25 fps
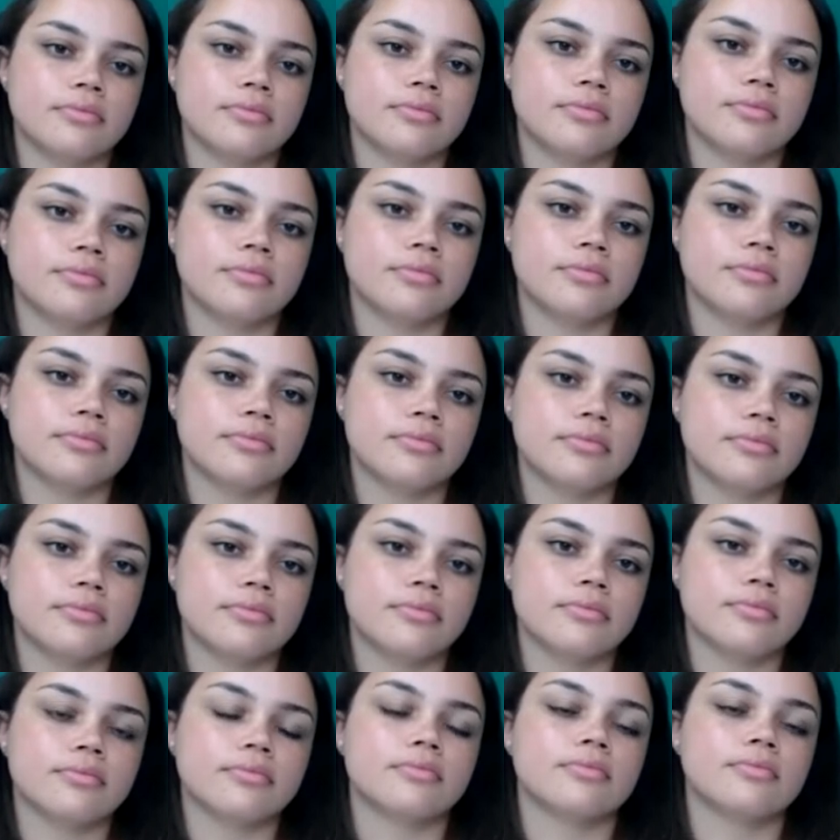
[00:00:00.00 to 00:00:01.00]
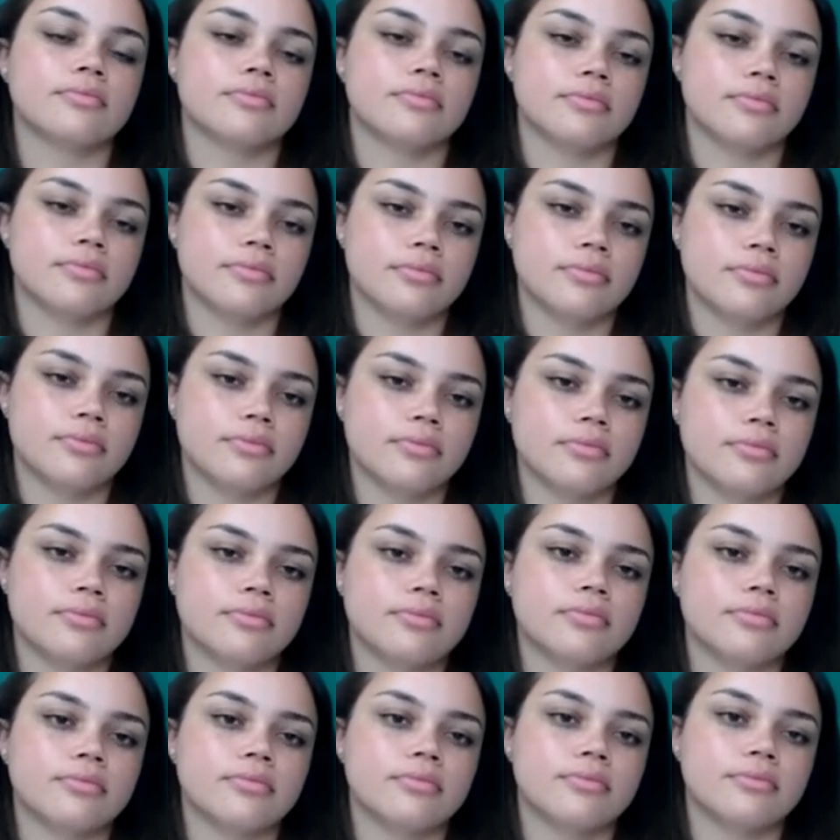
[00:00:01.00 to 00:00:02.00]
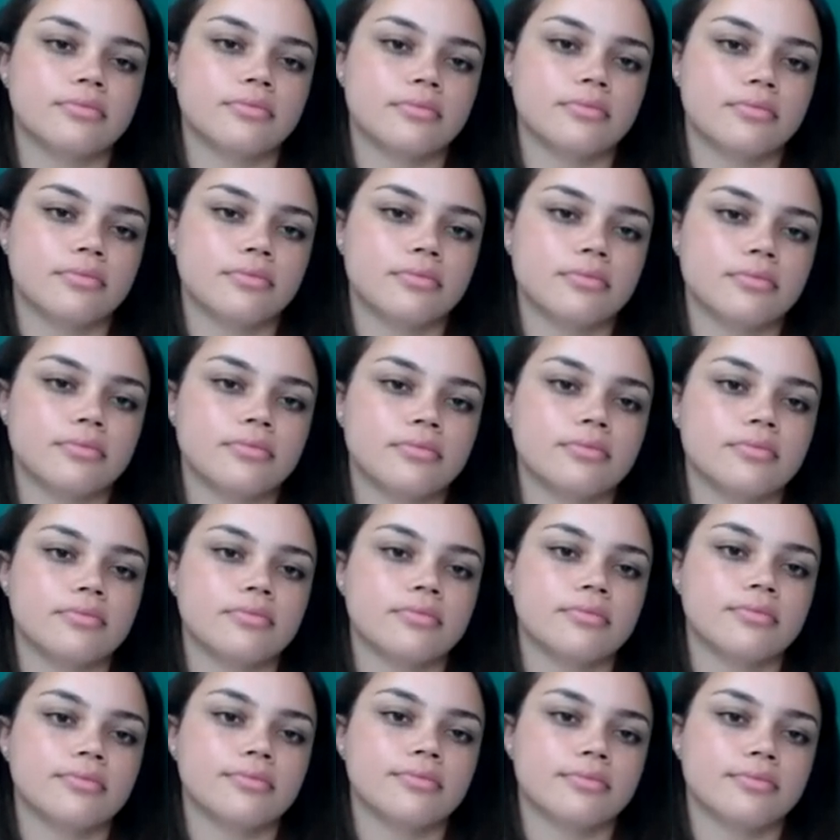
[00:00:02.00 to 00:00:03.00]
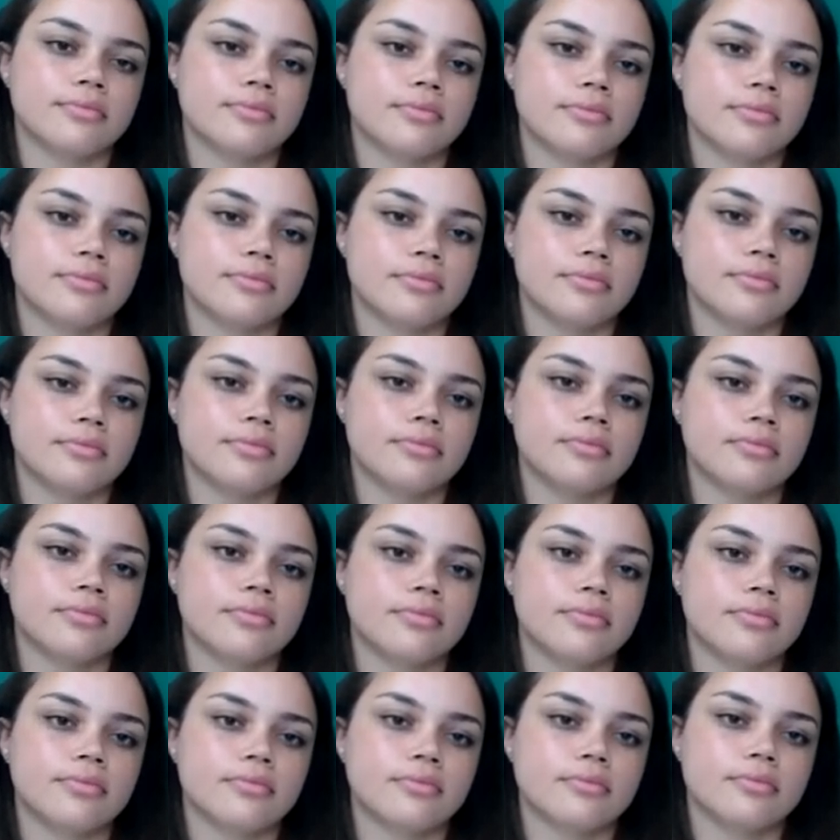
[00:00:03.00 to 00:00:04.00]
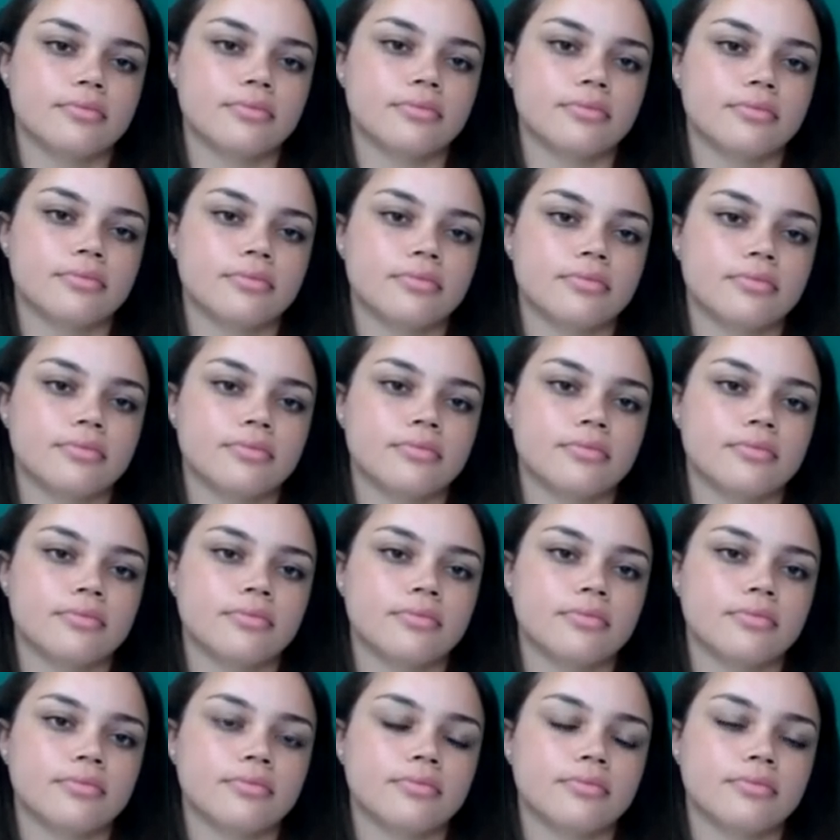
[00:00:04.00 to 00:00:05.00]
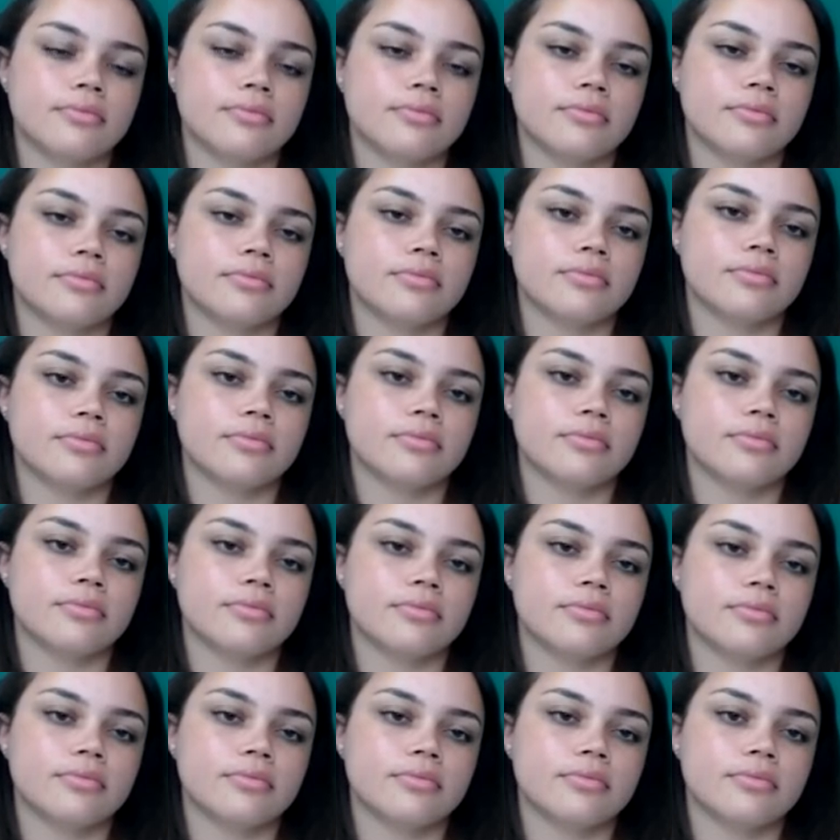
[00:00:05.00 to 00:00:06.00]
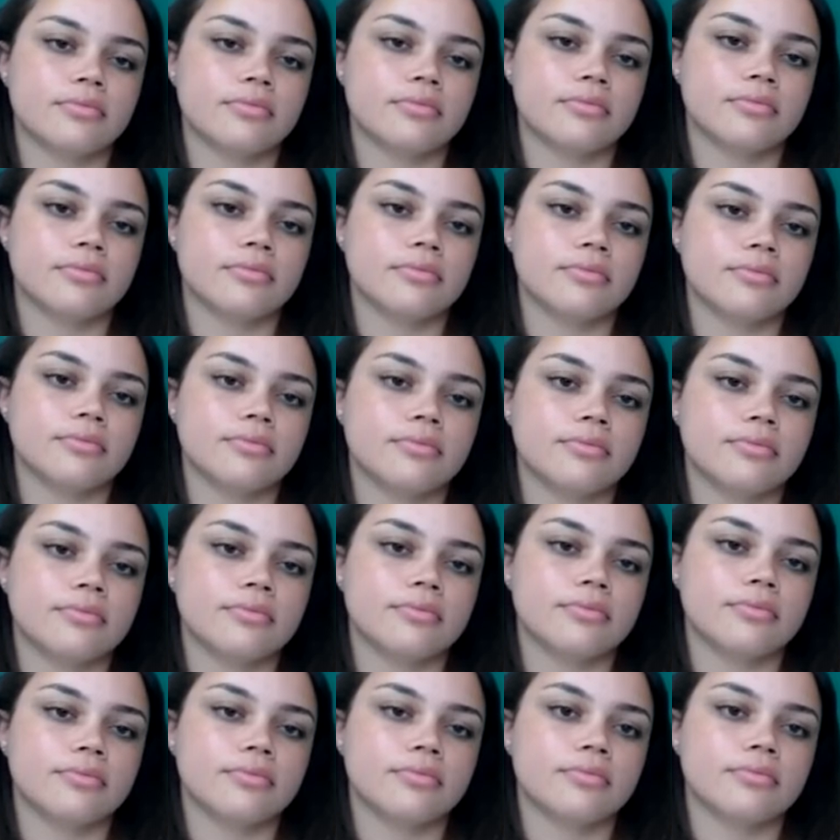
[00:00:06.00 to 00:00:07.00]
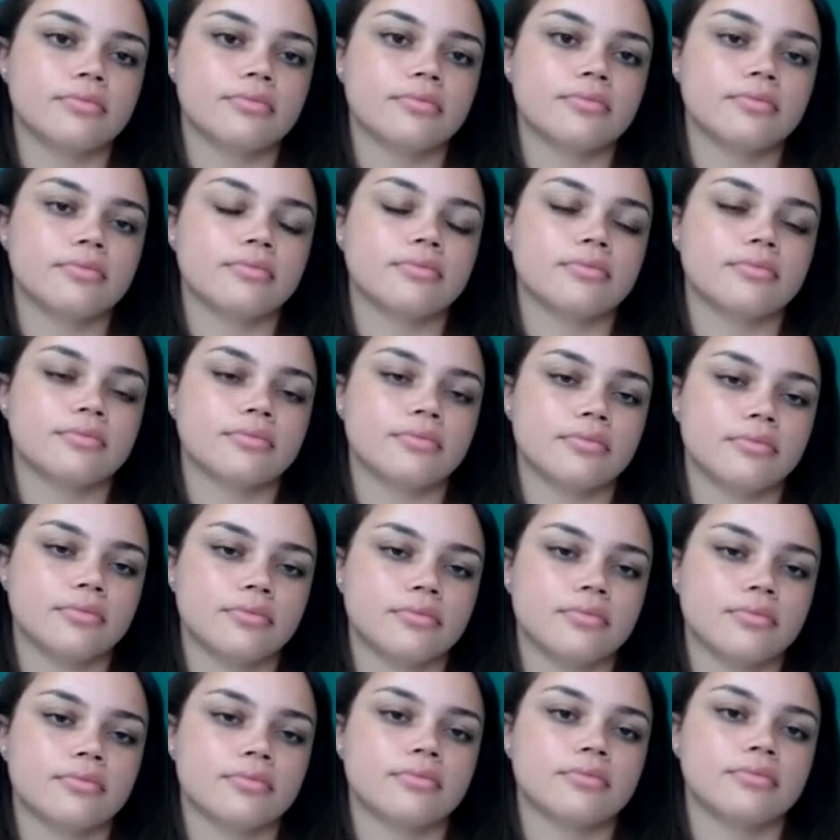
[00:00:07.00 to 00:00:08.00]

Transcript: The person shown says nothing.